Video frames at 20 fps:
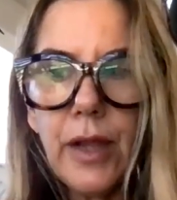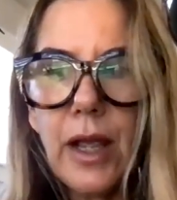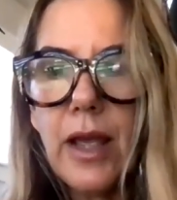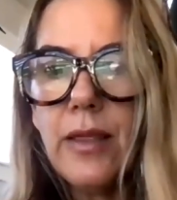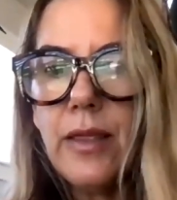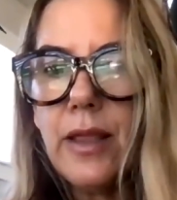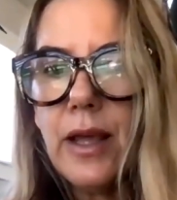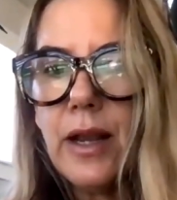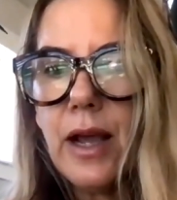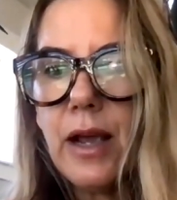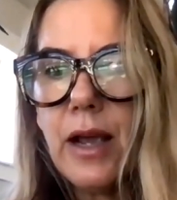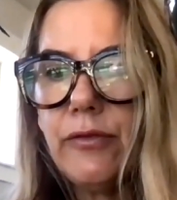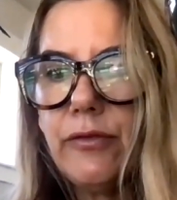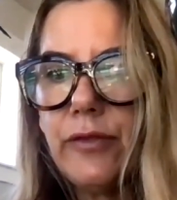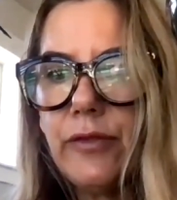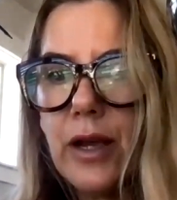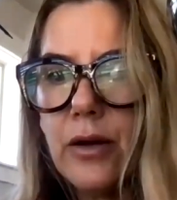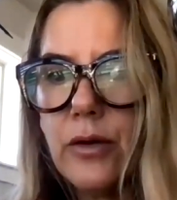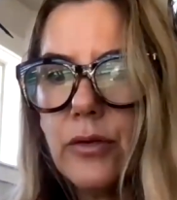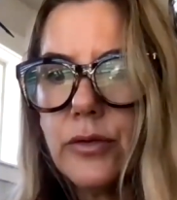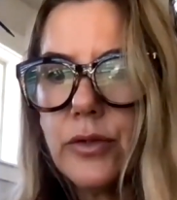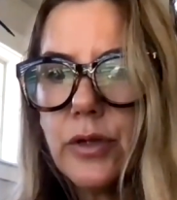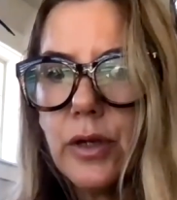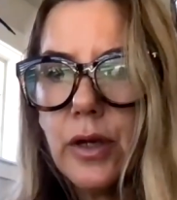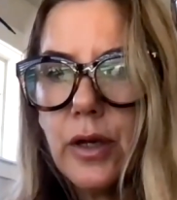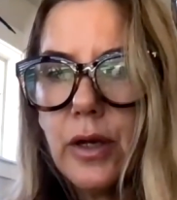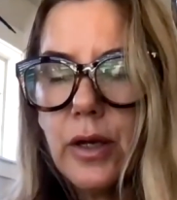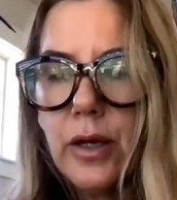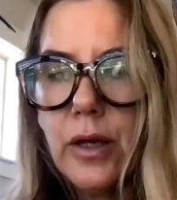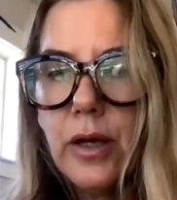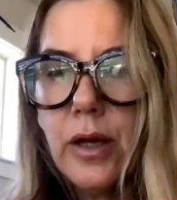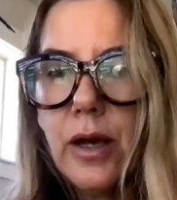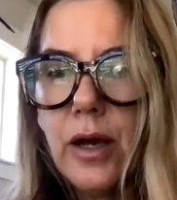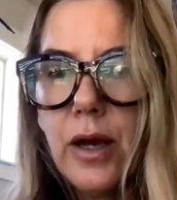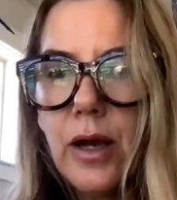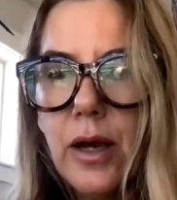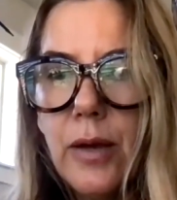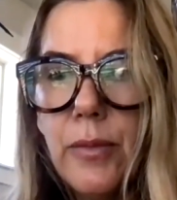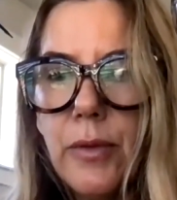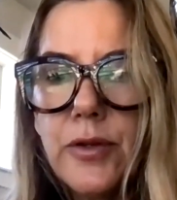And then I found
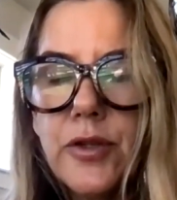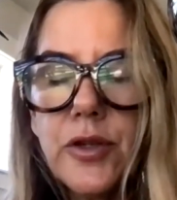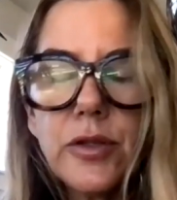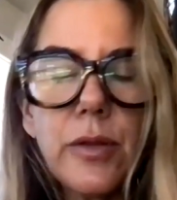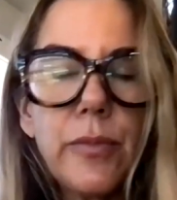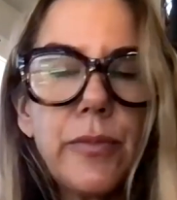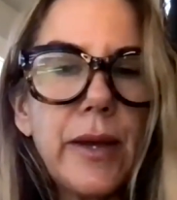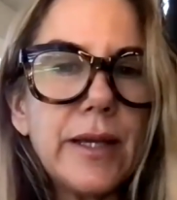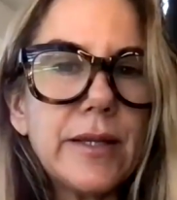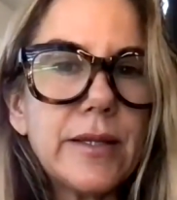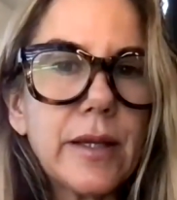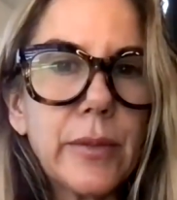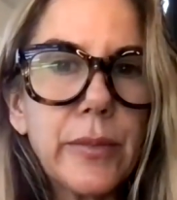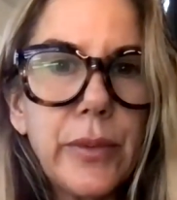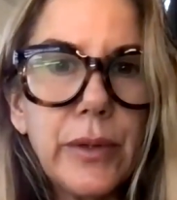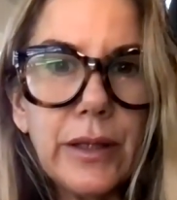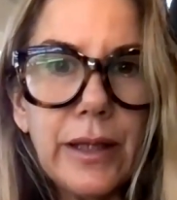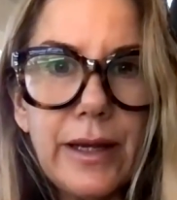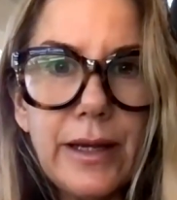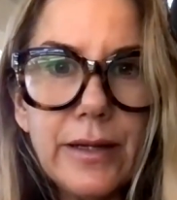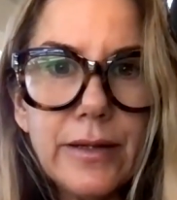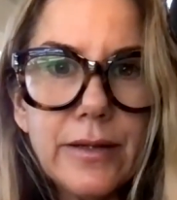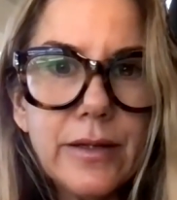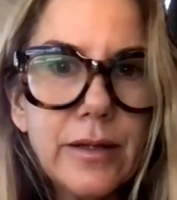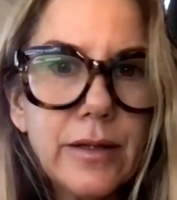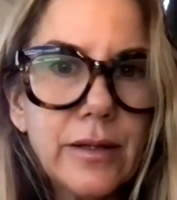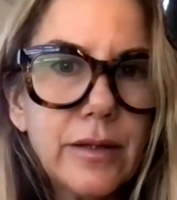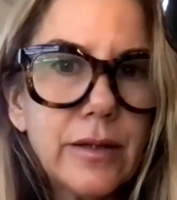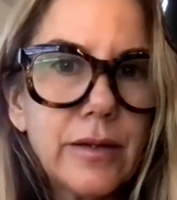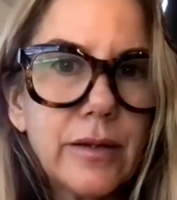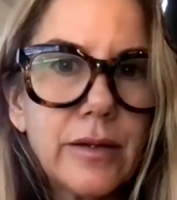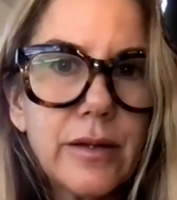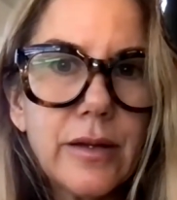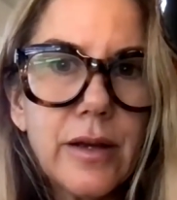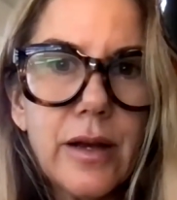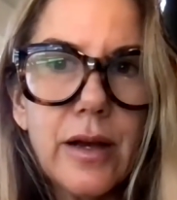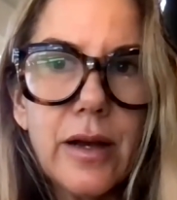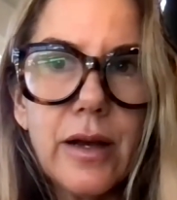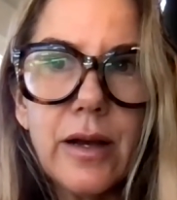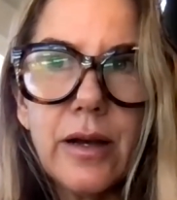just a basic plate,
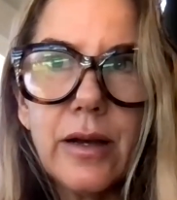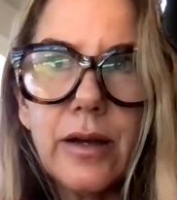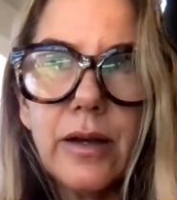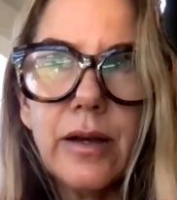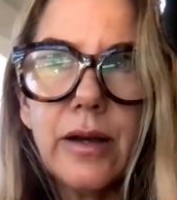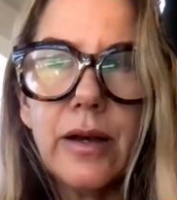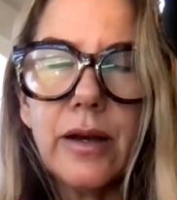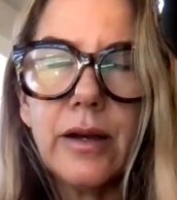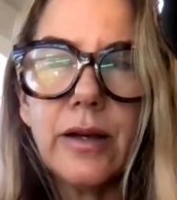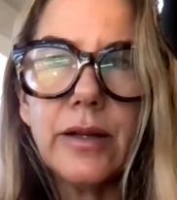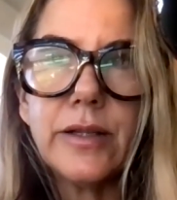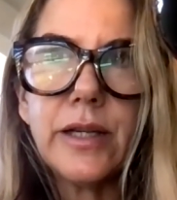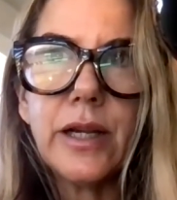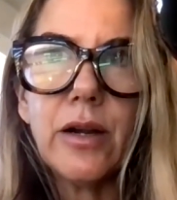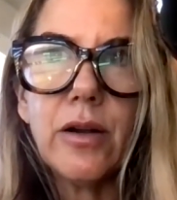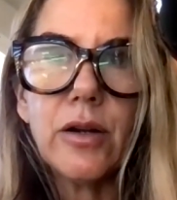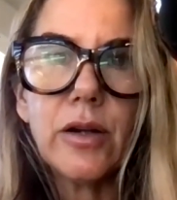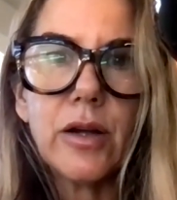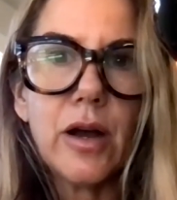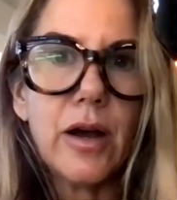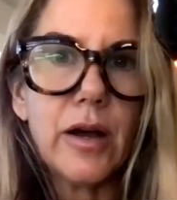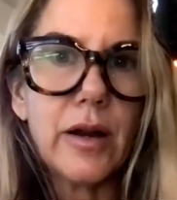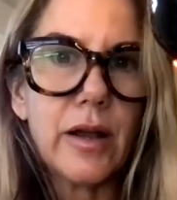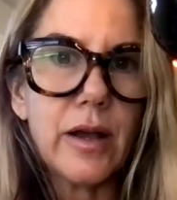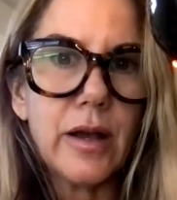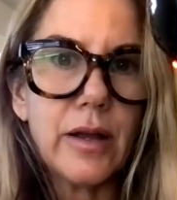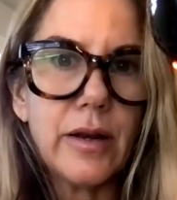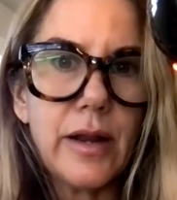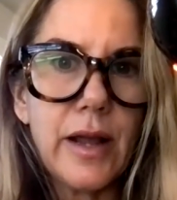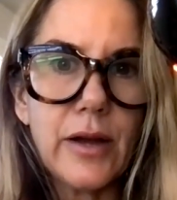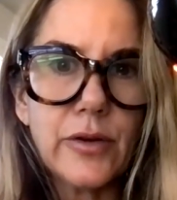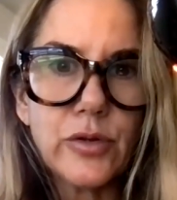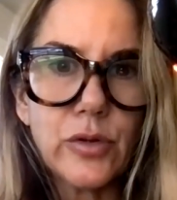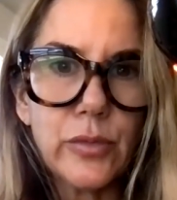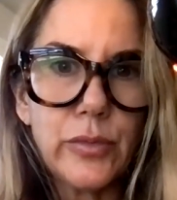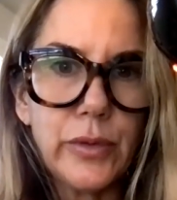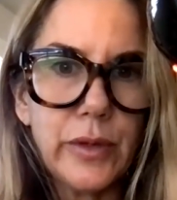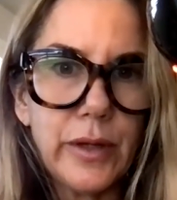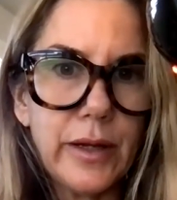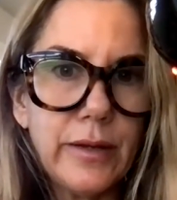a terracotta
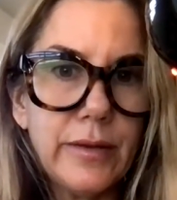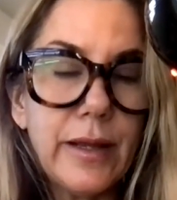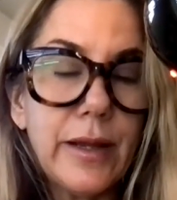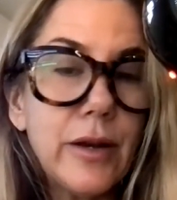natural plate.